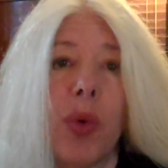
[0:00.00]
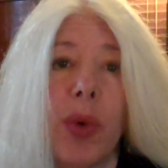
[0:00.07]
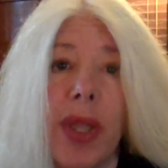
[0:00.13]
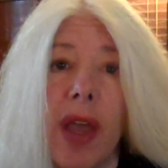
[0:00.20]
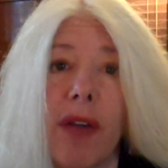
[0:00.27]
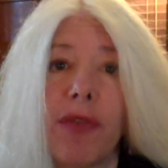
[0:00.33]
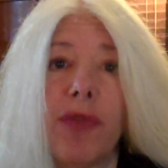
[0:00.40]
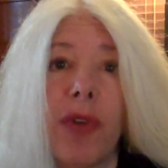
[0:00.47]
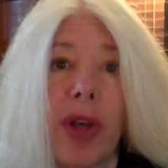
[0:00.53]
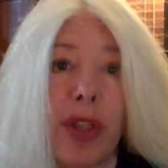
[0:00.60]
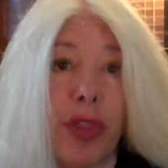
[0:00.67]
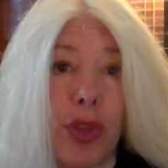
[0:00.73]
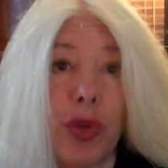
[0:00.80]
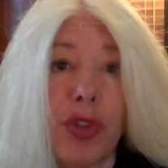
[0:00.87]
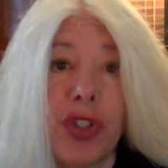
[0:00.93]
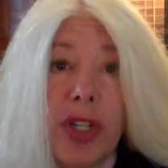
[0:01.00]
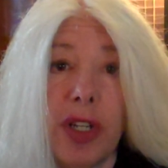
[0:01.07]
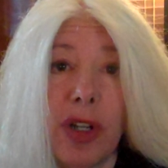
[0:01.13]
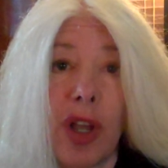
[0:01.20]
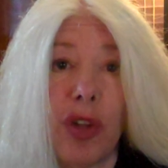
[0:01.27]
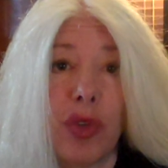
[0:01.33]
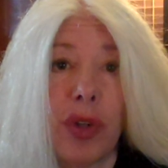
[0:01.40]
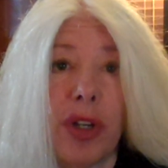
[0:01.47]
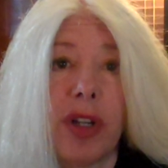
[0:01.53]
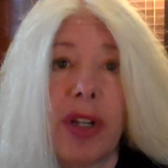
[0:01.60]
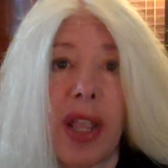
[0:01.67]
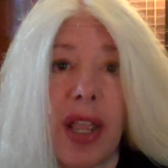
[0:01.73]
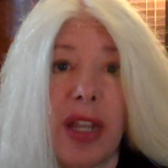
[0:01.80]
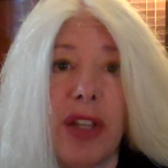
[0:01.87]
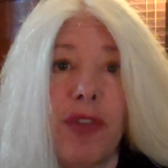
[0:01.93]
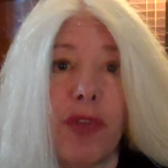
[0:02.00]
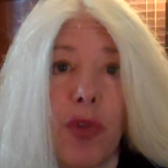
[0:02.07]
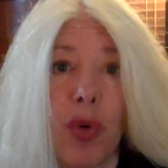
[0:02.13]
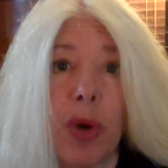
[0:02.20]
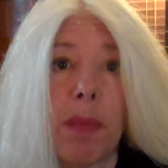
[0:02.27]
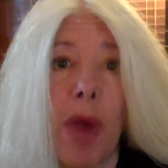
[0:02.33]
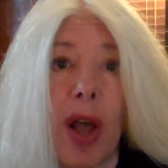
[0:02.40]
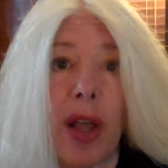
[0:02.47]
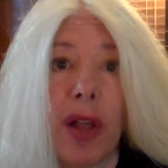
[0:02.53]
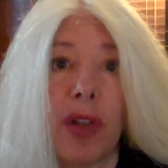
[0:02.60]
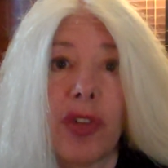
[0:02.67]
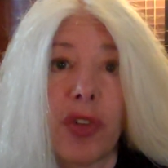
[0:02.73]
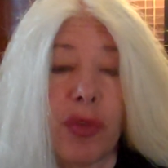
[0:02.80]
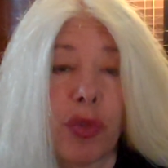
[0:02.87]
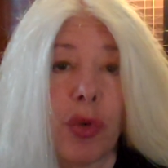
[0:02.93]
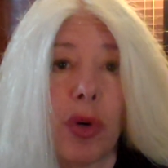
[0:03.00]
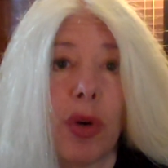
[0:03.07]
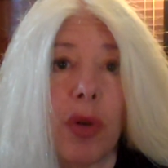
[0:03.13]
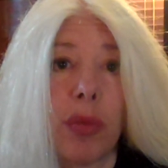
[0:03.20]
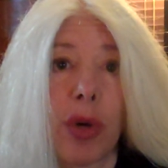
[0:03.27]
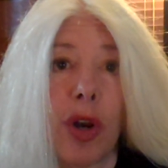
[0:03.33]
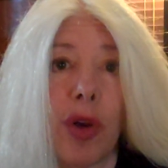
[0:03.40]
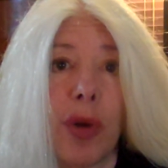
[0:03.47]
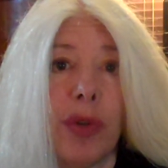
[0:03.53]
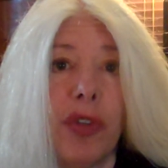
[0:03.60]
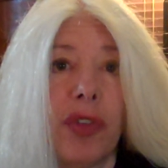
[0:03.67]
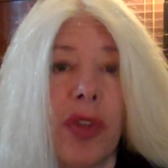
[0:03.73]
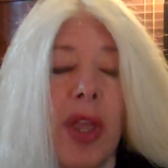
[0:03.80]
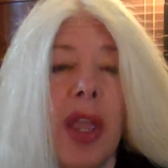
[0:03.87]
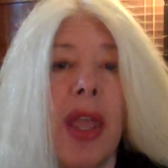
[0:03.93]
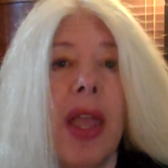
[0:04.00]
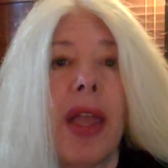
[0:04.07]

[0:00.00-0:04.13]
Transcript: We have 1,384 miles of rural roads,